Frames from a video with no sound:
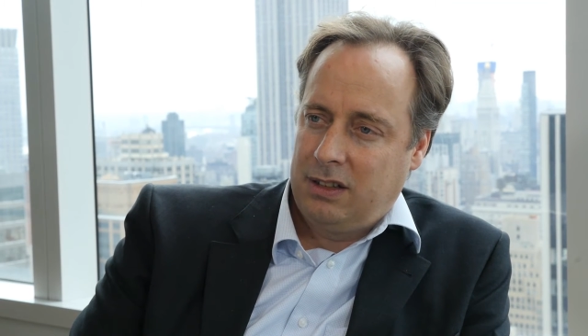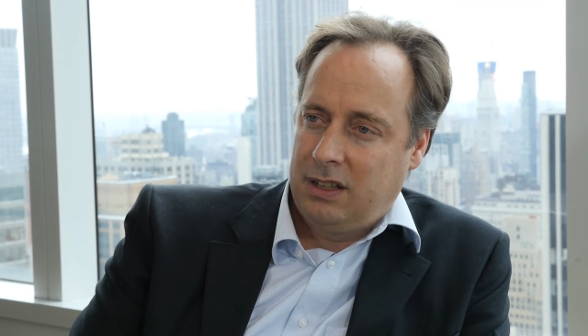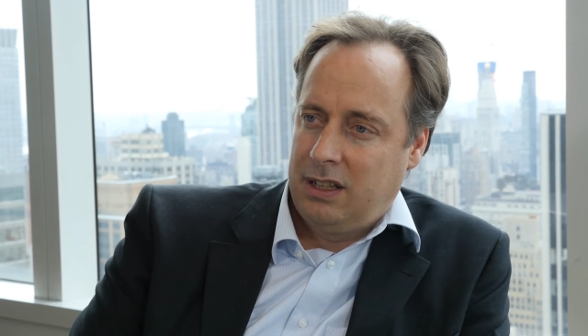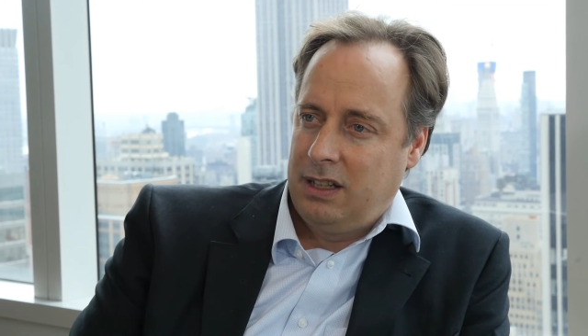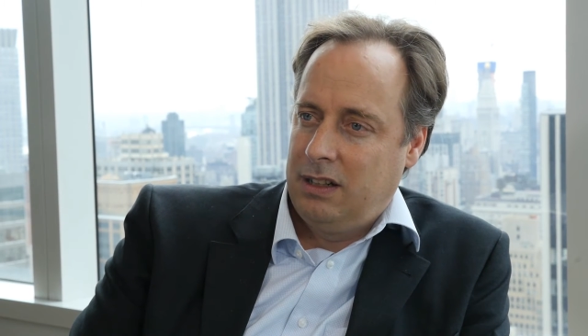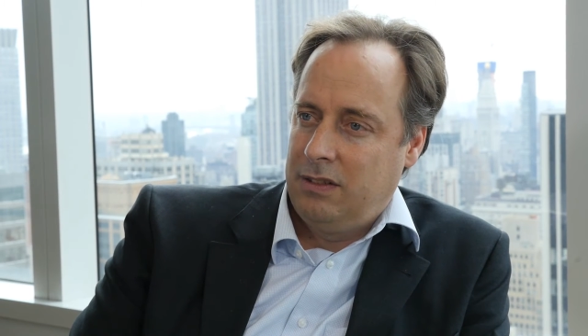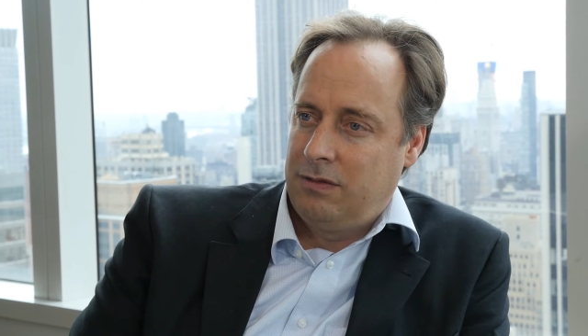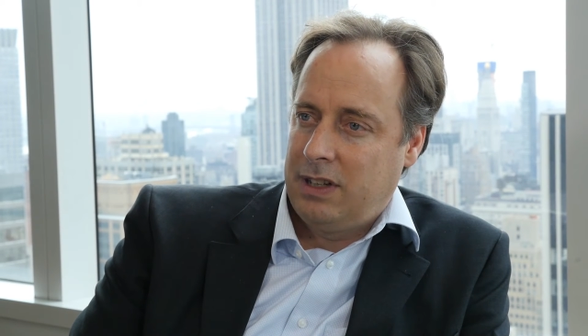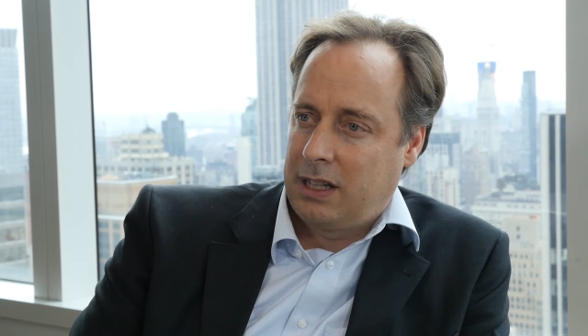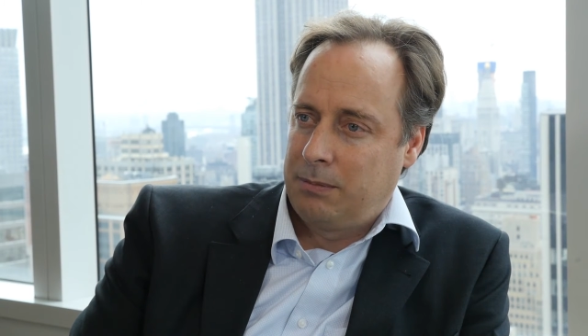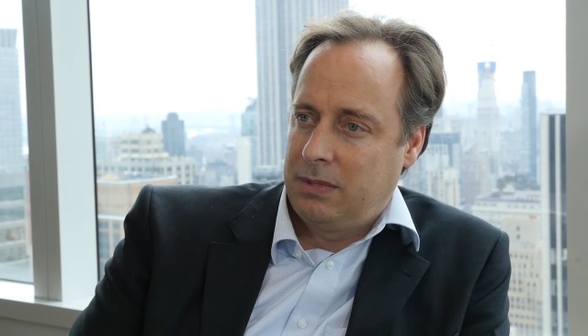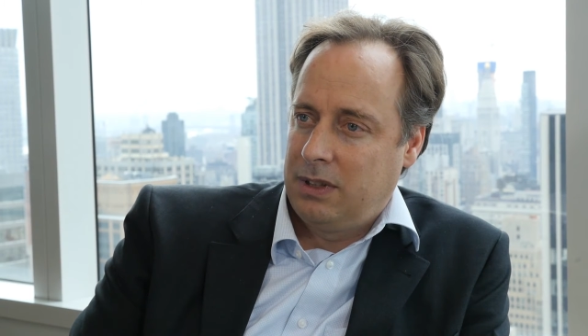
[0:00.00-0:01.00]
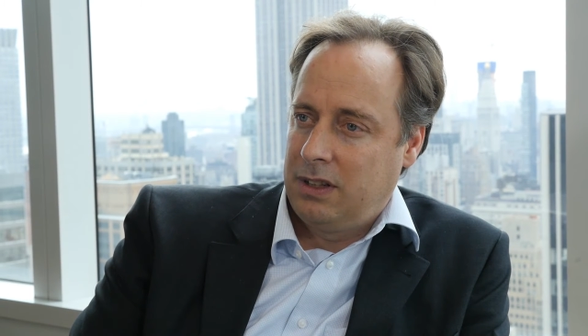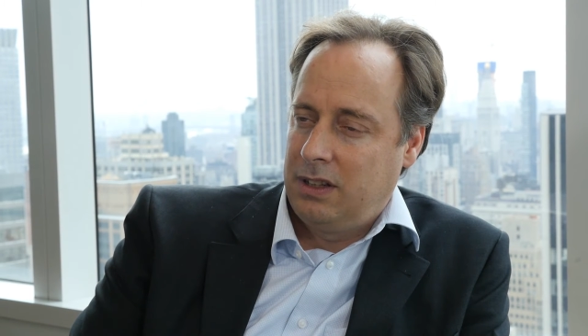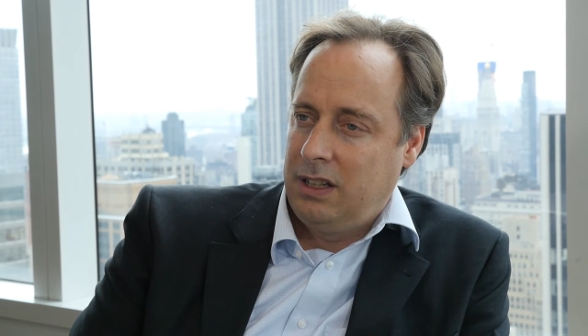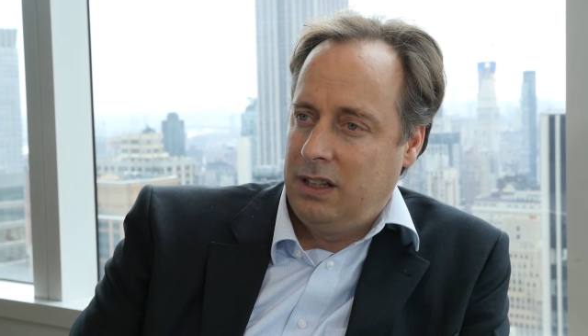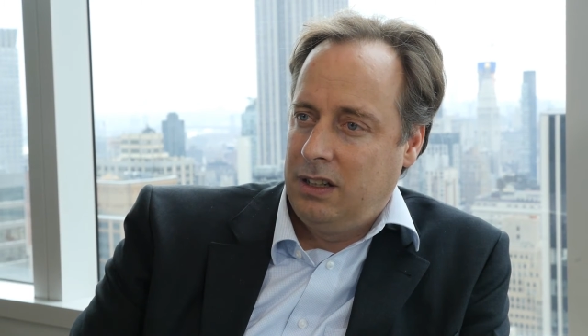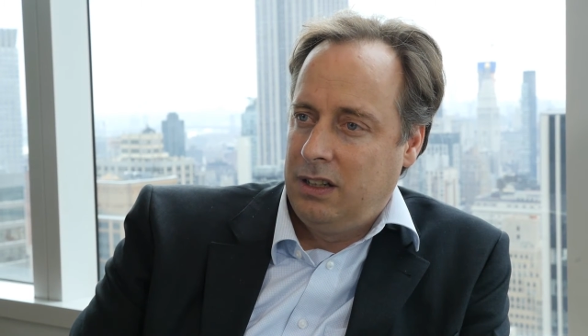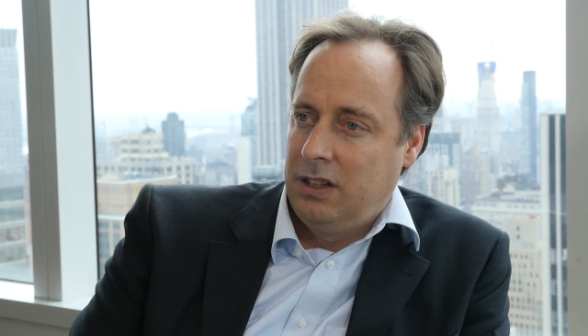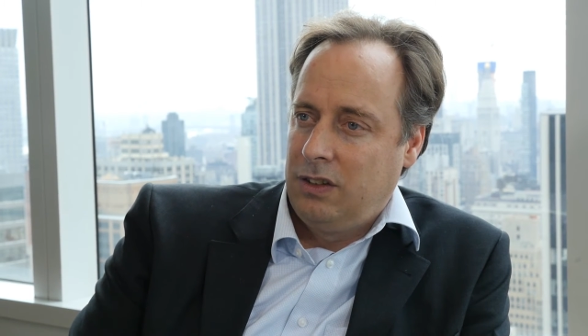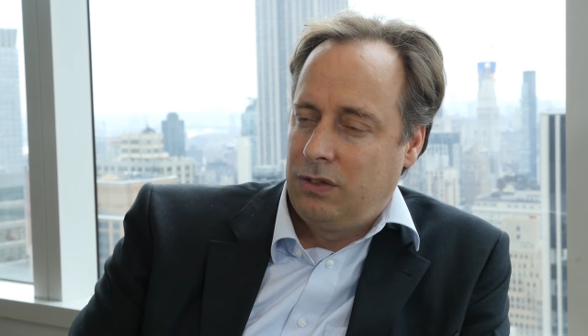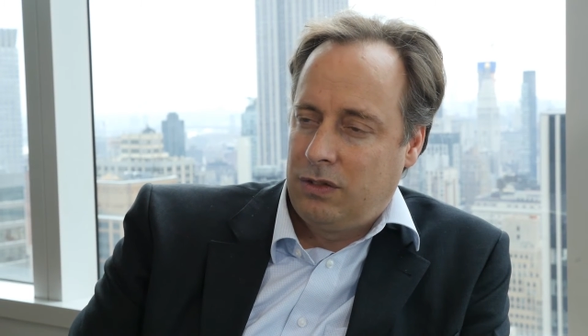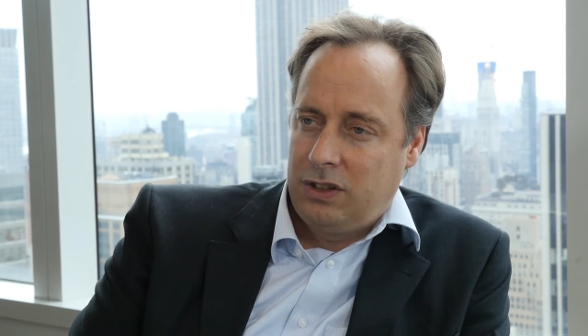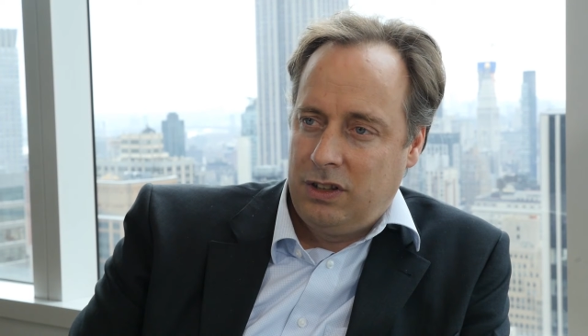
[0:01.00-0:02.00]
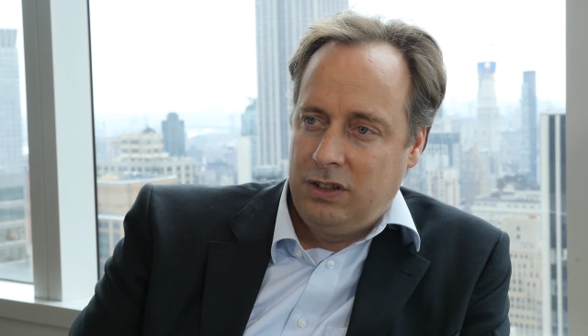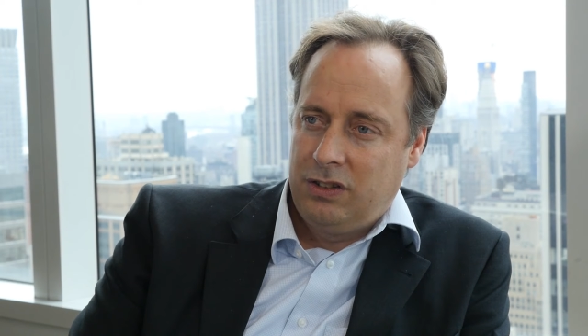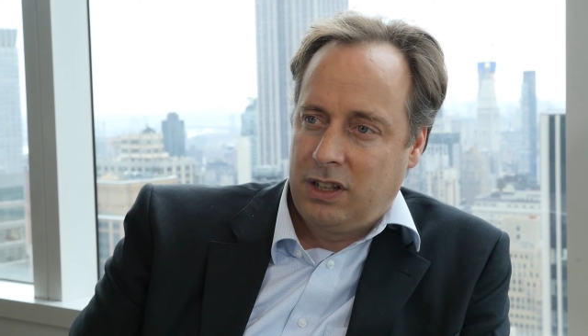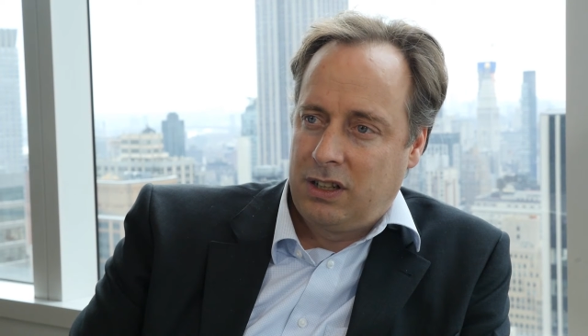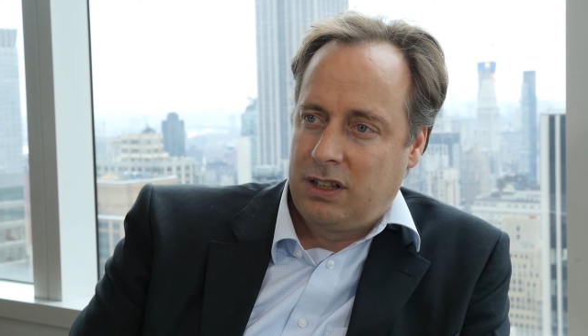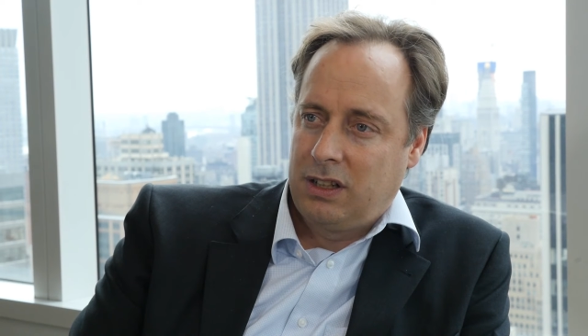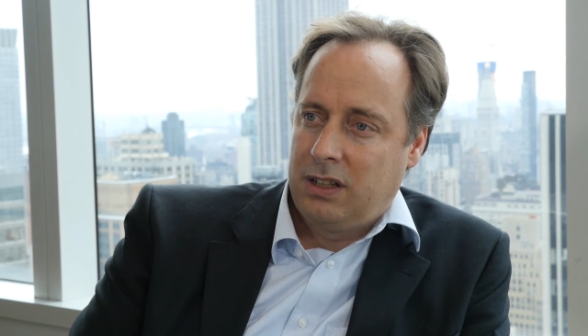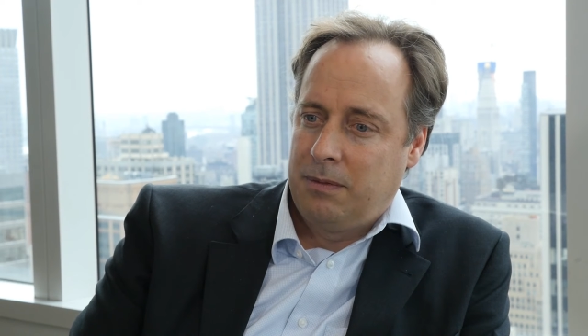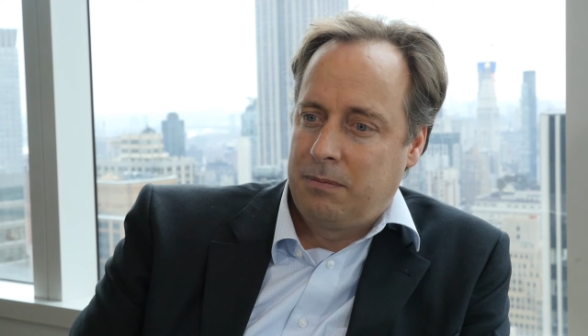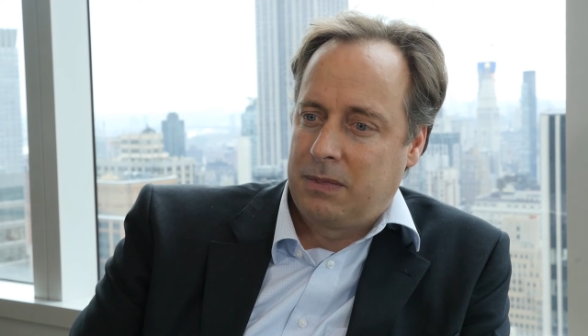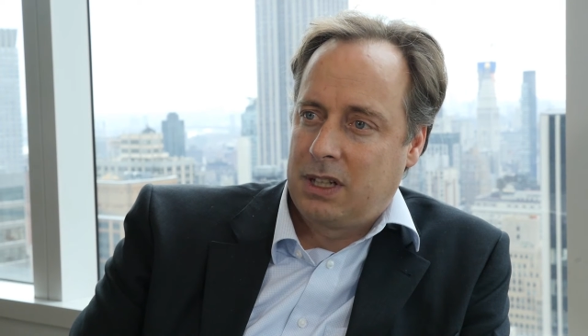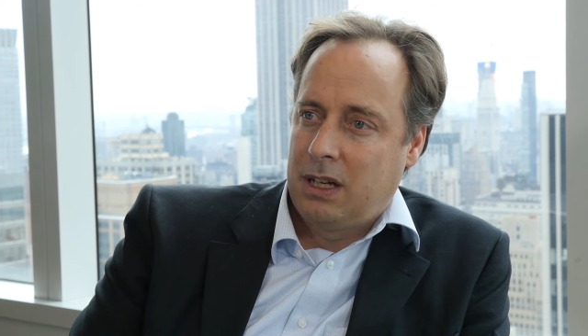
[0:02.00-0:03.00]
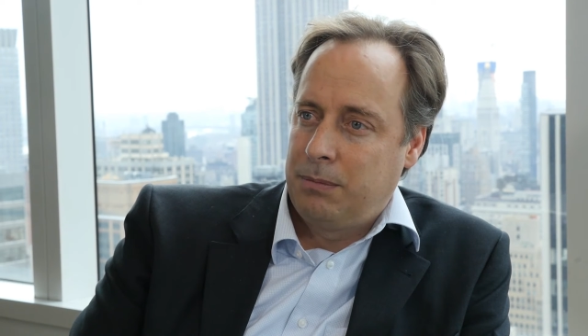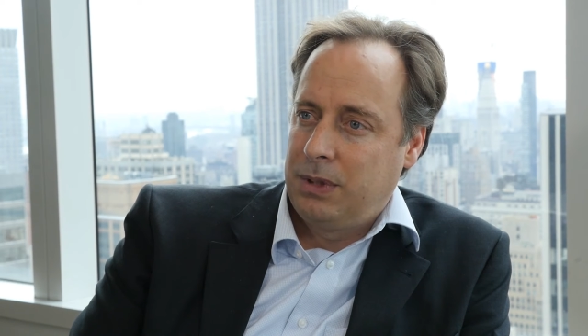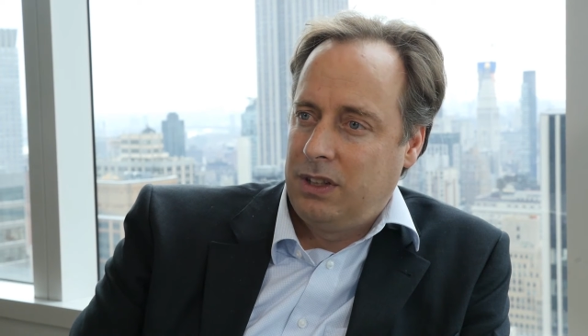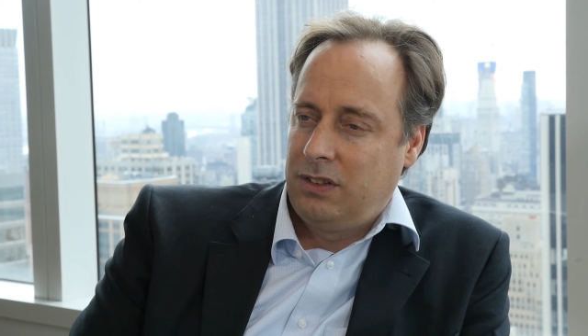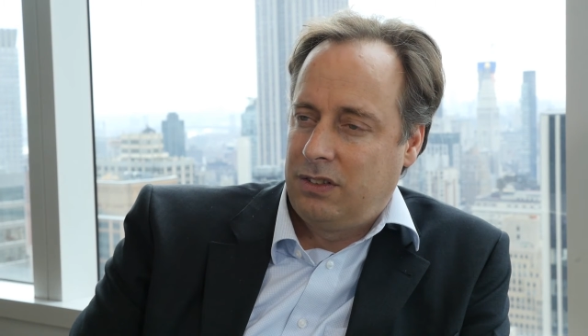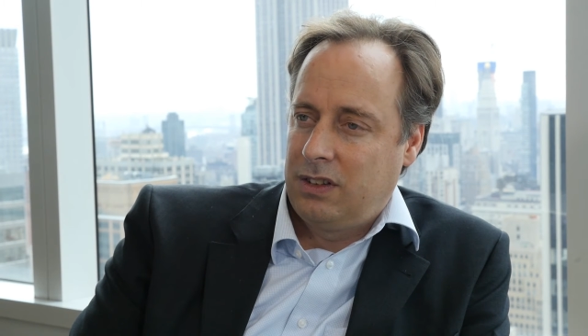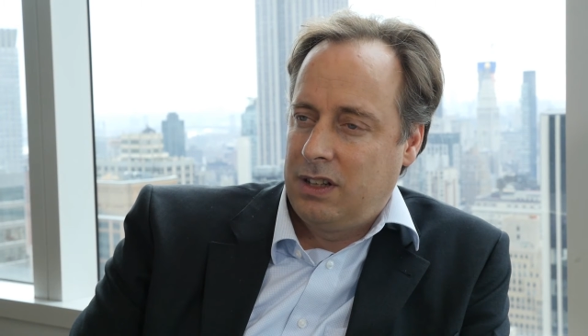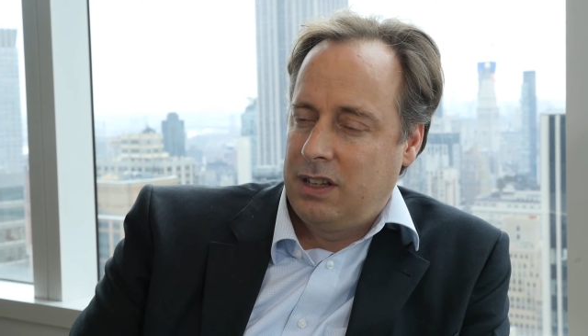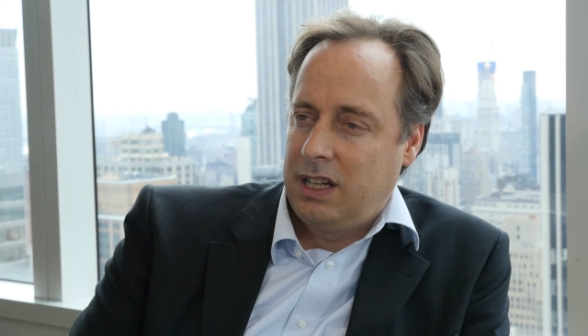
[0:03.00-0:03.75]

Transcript: Uh, in fact, the strategic um, companies,